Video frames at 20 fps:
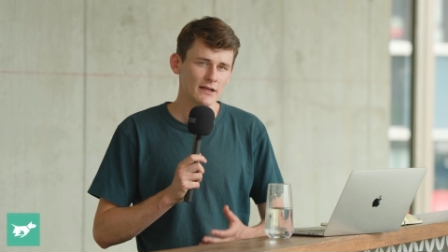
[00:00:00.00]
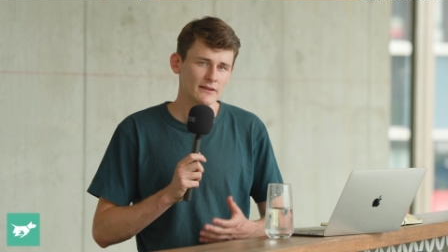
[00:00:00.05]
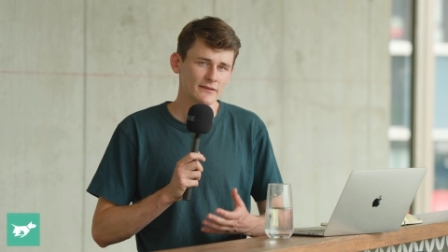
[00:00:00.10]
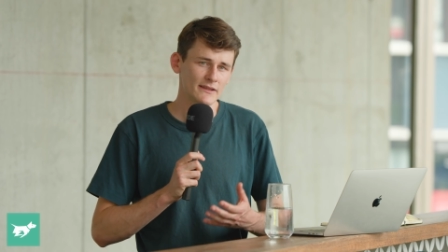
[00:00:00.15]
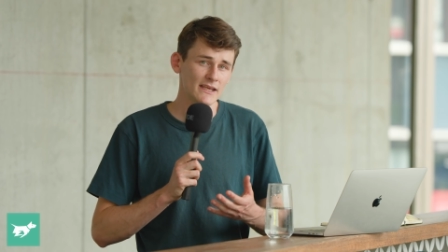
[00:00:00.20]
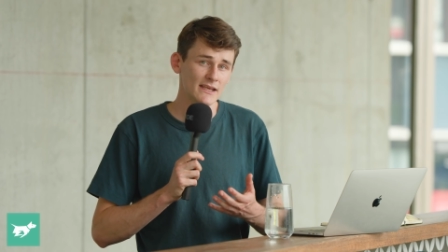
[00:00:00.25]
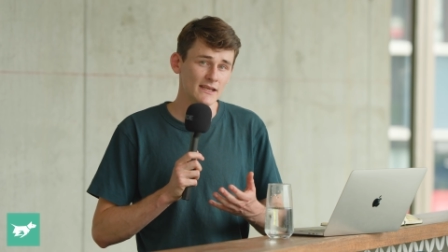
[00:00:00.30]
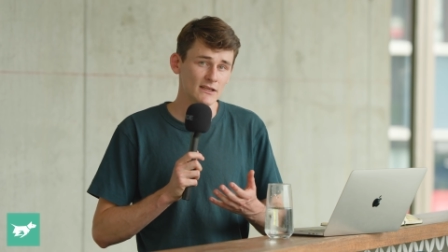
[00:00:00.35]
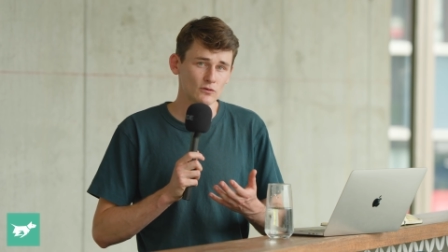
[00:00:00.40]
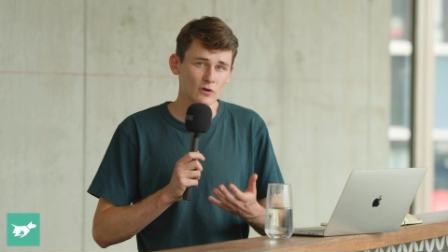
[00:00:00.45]

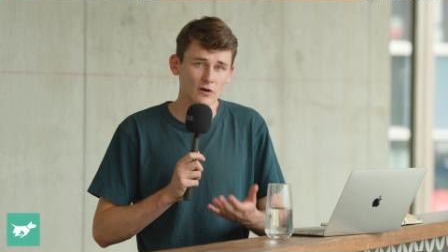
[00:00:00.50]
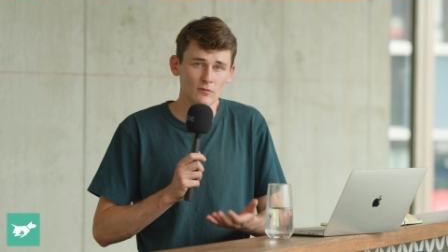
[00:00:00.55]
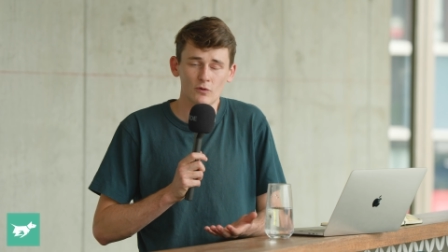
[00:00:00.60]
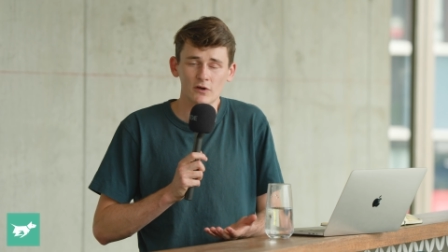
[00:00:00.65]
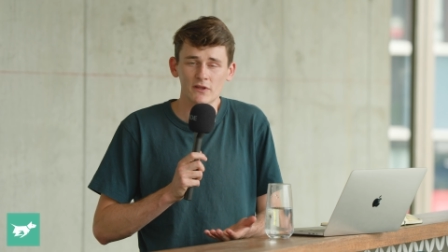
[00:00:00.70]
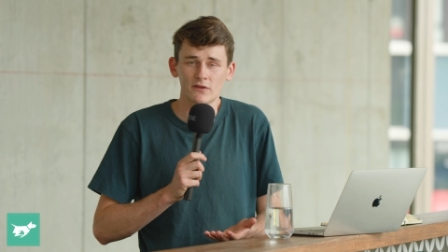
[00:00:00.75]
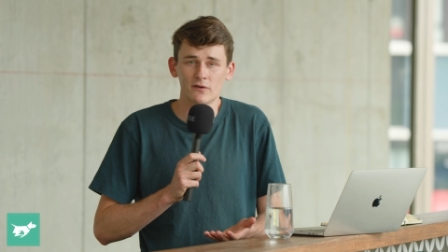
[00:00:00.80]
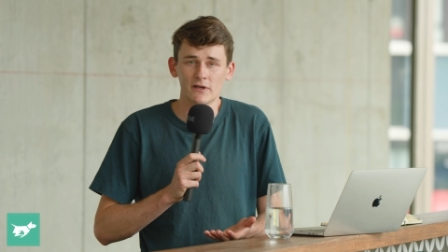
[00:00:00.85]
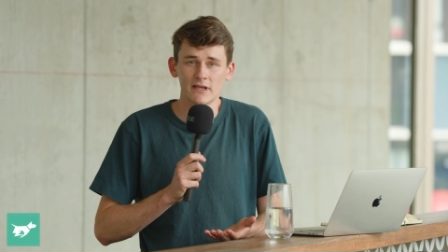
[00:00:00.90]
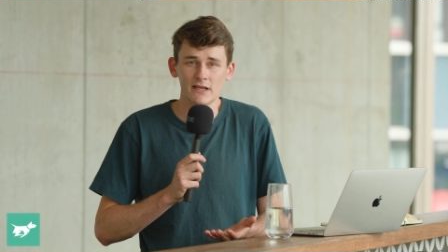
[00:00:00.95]
the
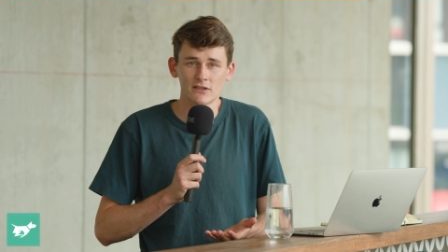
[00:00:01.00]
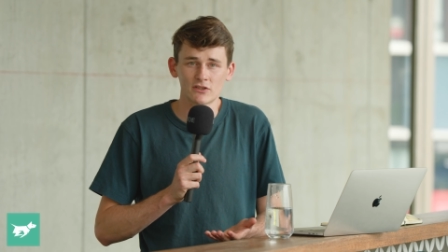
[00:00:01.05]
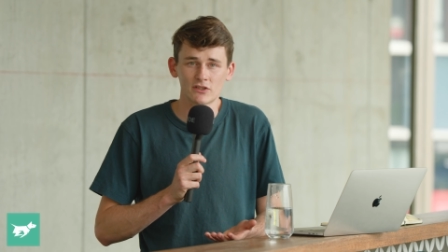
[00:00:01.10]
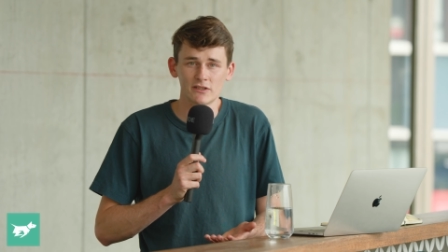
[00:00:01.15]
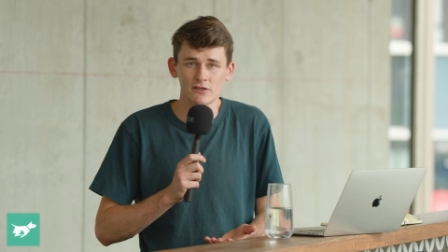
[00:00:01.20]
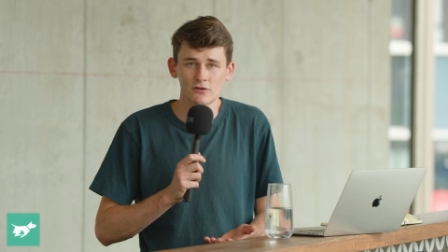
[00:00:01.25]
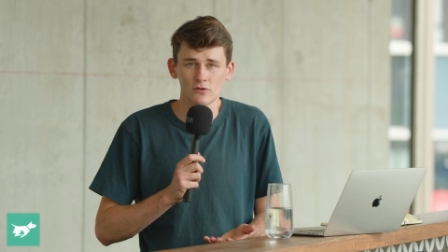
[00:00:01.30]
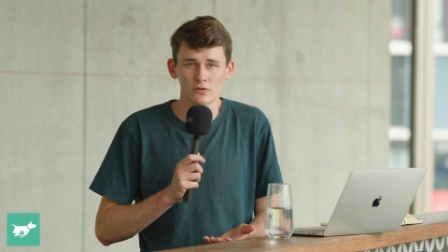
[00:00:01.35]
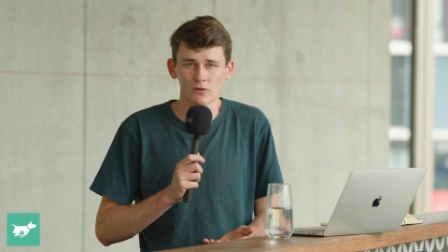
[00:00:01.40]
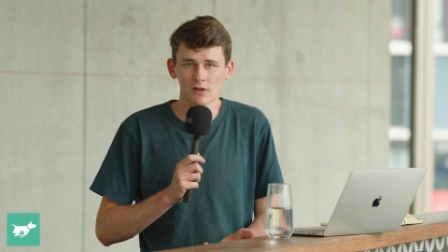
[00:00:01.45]
12.3 inch
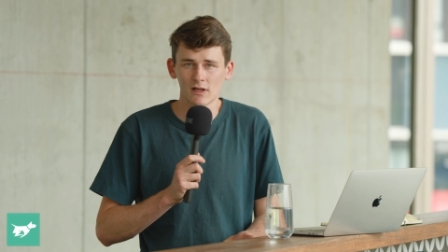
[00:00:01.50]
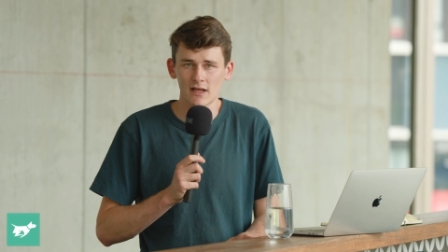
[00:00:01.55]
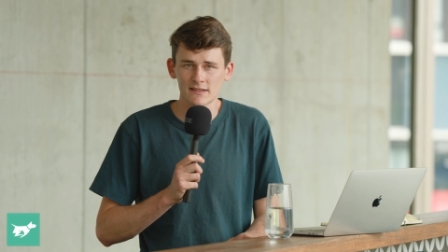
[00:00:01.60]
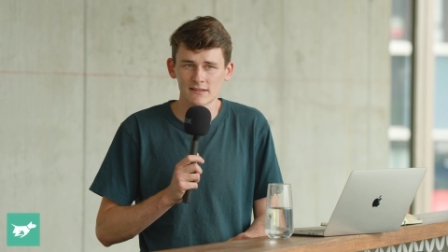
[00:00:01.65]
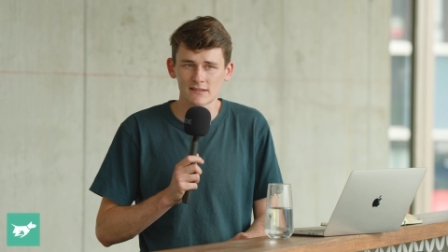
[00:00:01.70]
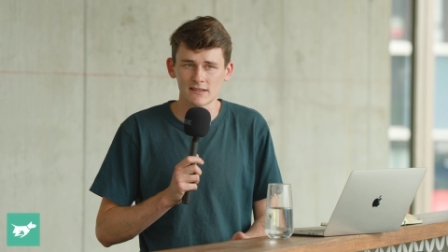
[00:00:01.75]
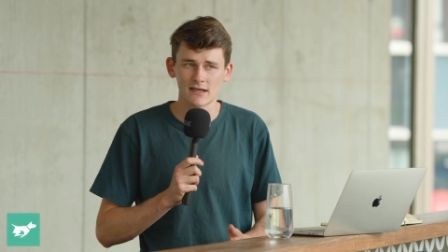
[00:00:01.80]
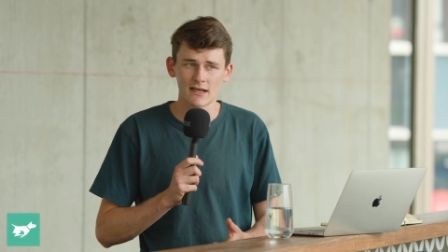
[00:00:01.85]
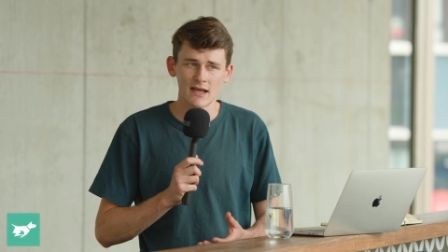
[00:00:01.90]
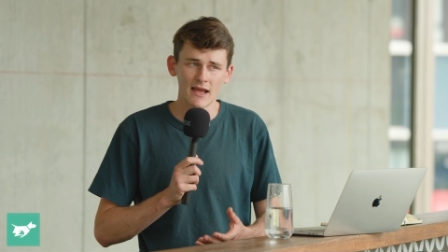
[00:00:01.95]
digital
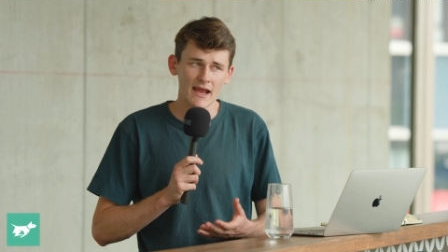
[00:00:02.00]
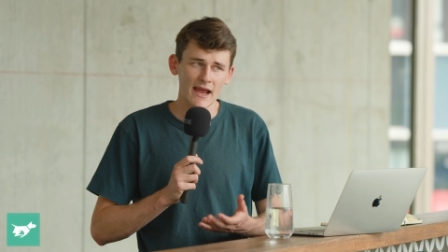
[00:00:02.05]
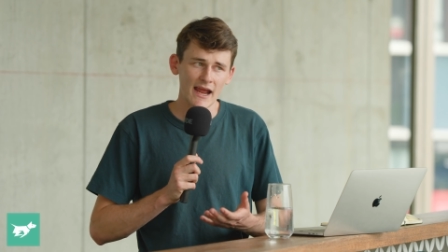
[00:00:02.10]
cluster